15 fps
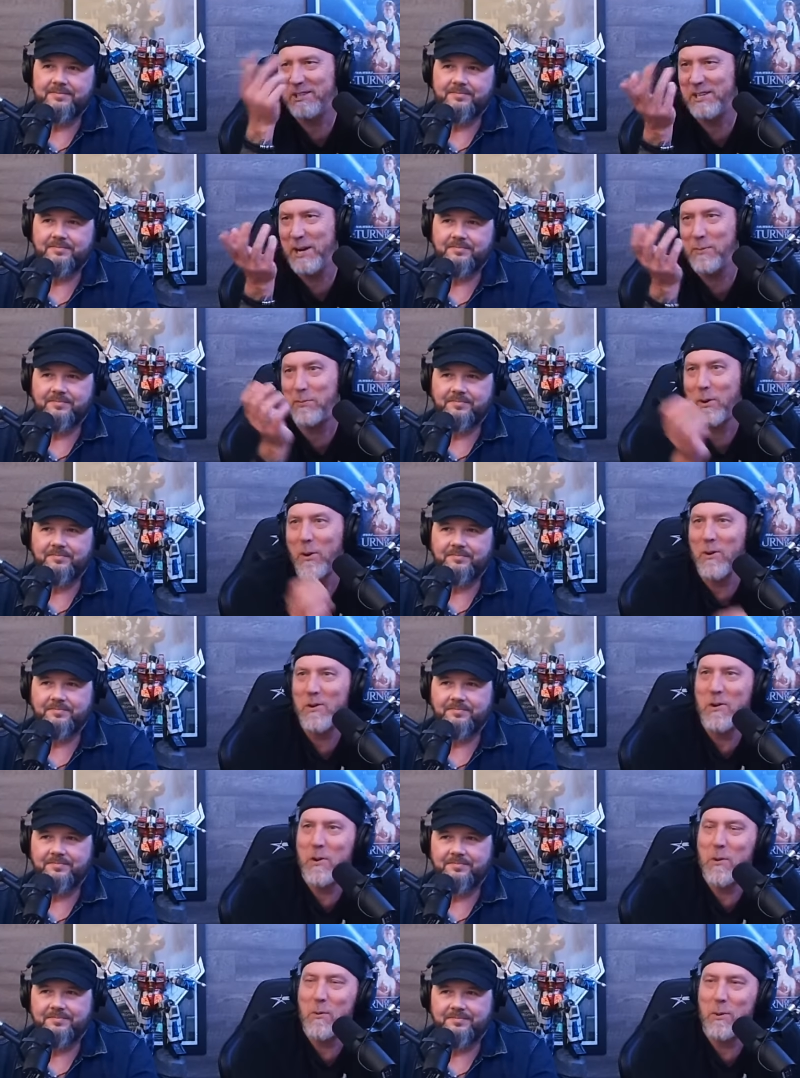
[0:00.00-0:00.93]
Speaker 1: she brought
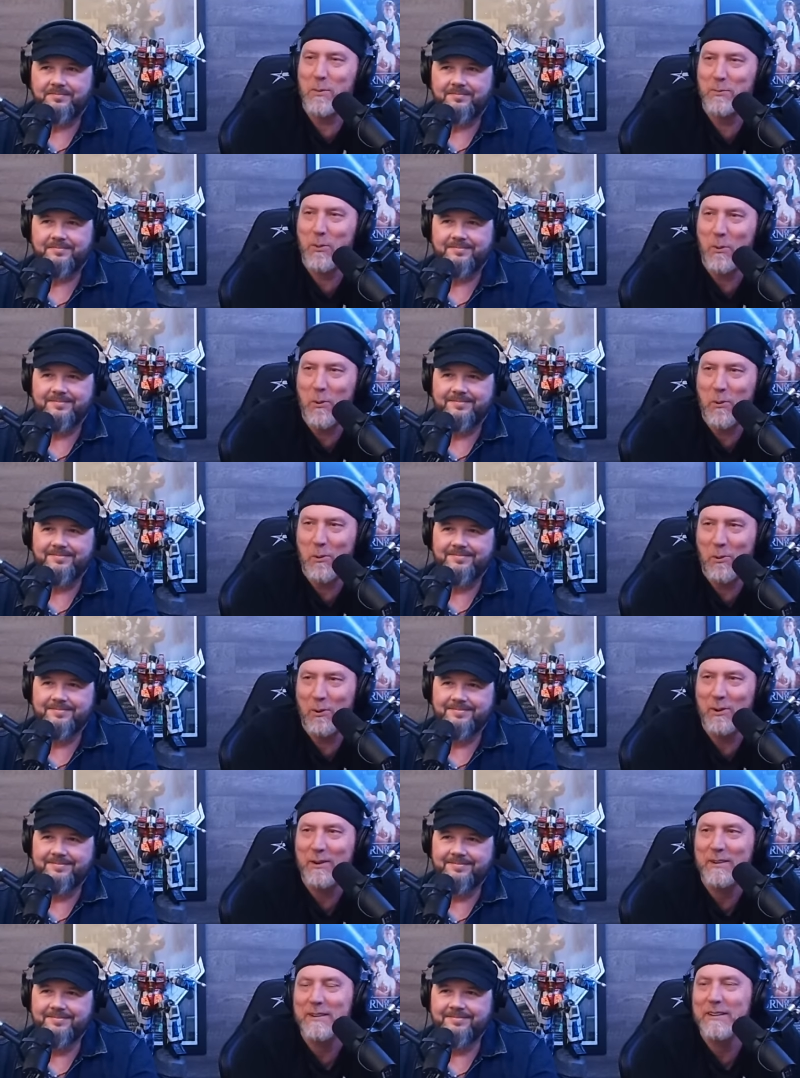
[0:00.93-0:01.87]
home her boar
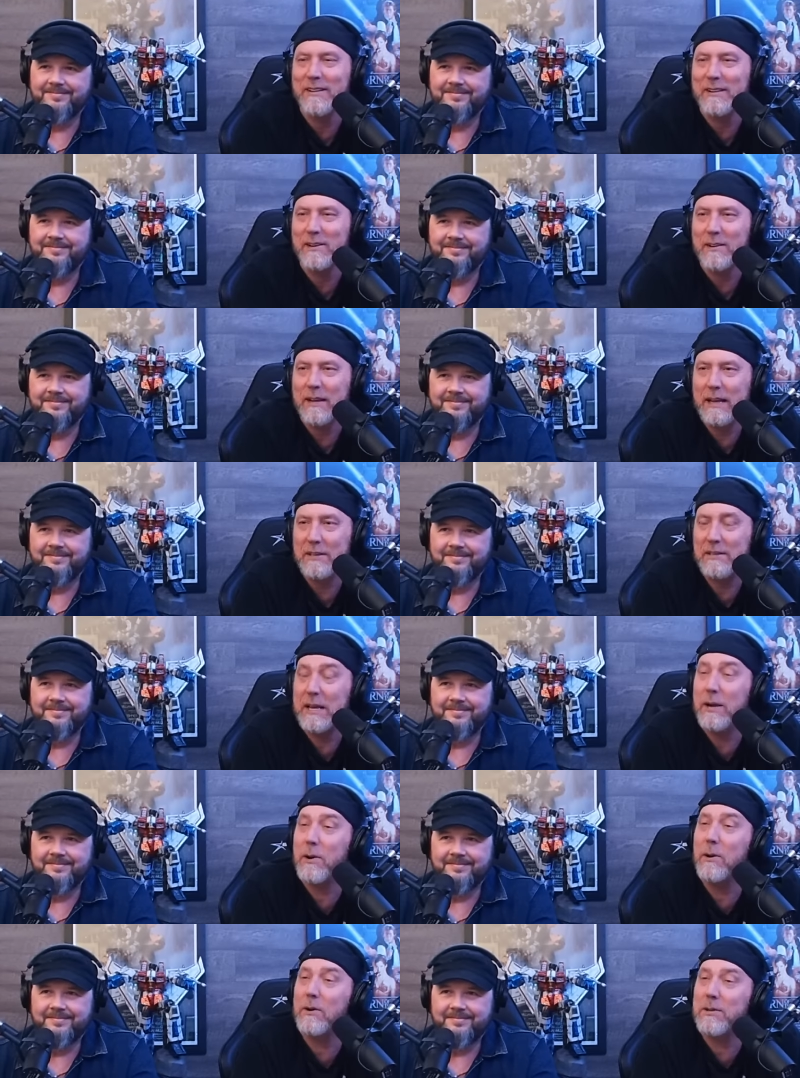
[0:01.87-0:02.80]
and did
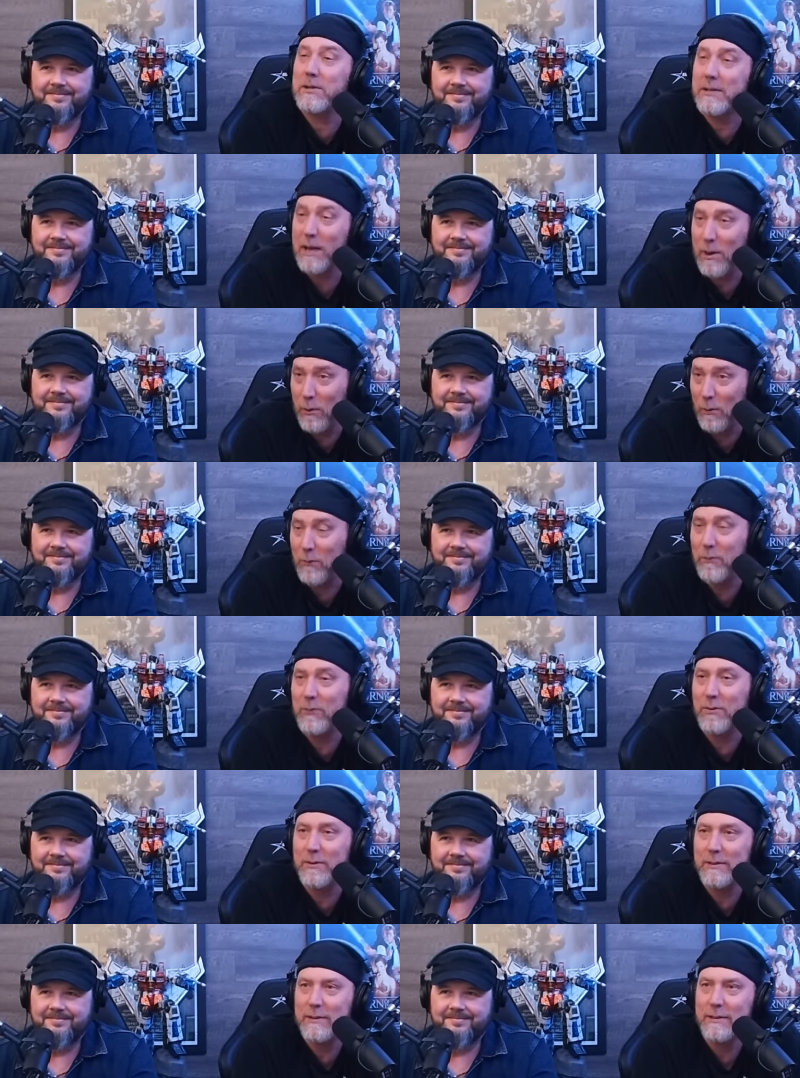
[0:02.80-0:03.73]
it herself.
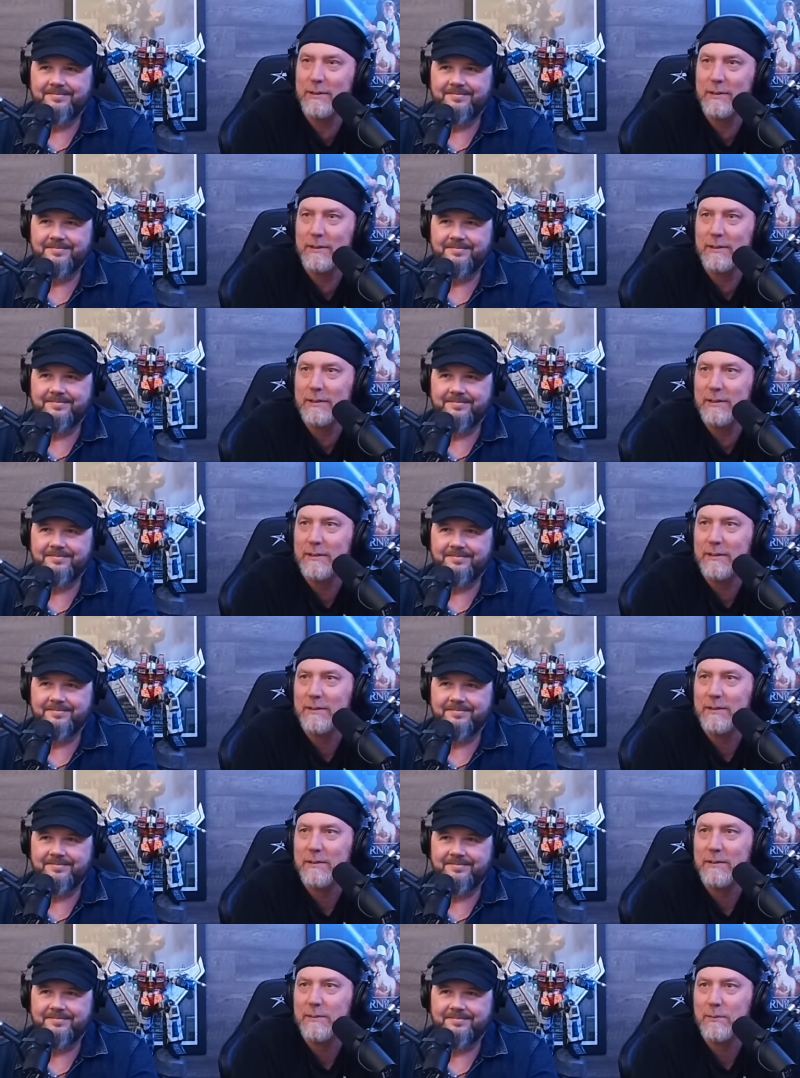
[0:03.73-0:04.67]

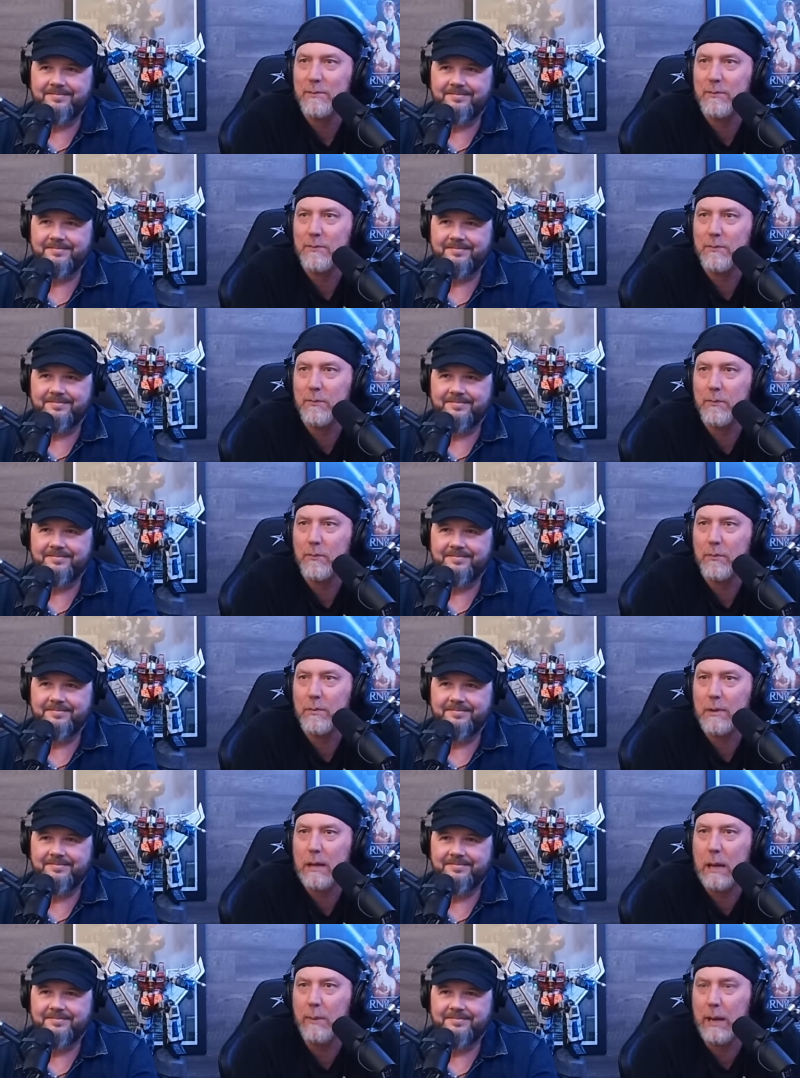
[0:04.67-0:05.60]
Mm-mm-mm.
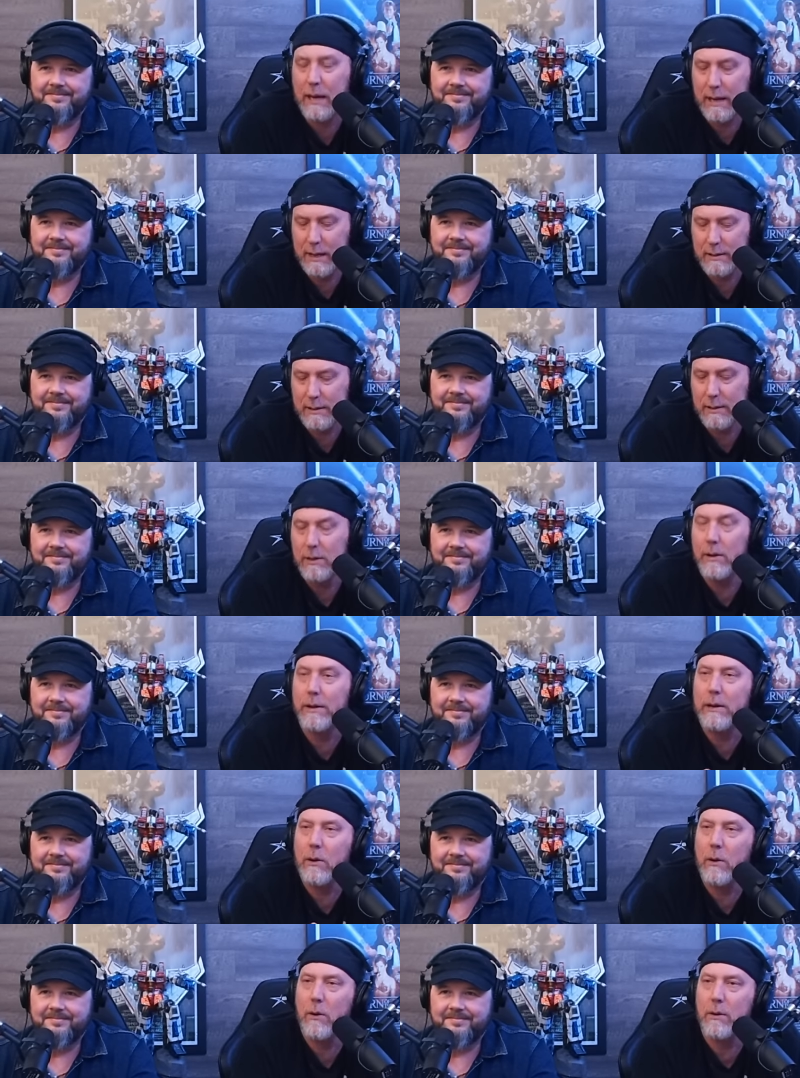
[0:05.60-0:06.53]
I mean, I guess it hunted
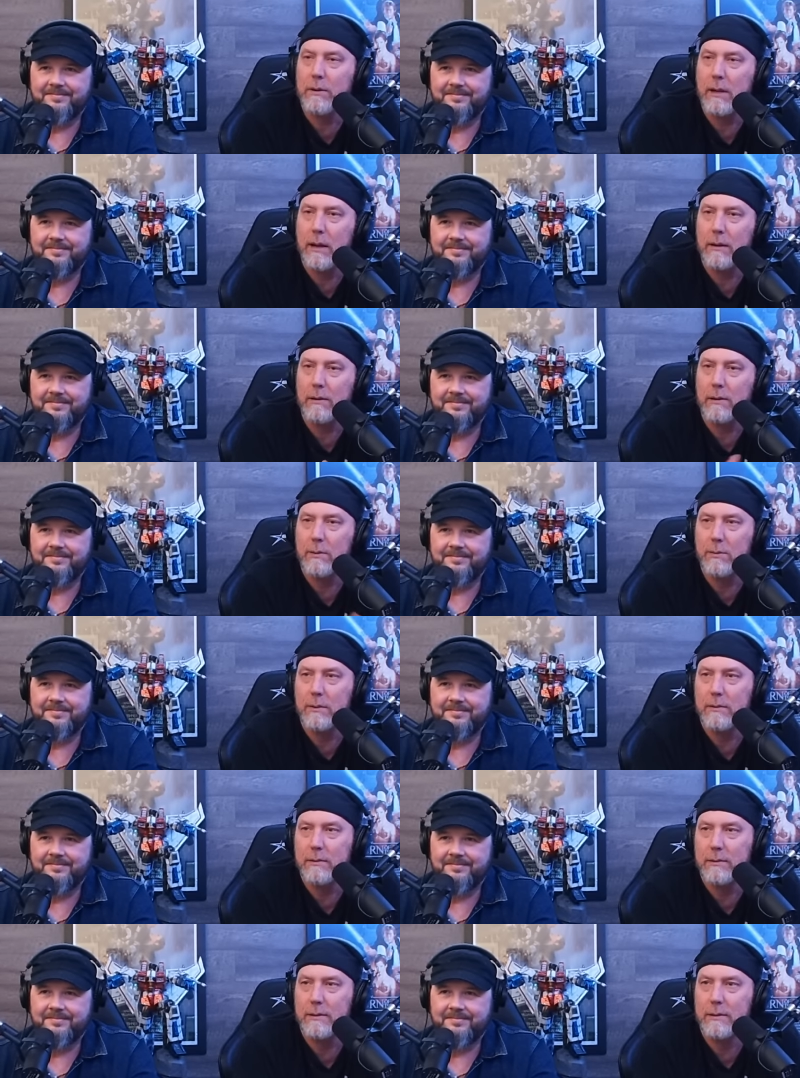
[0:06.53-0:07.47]
her technically, but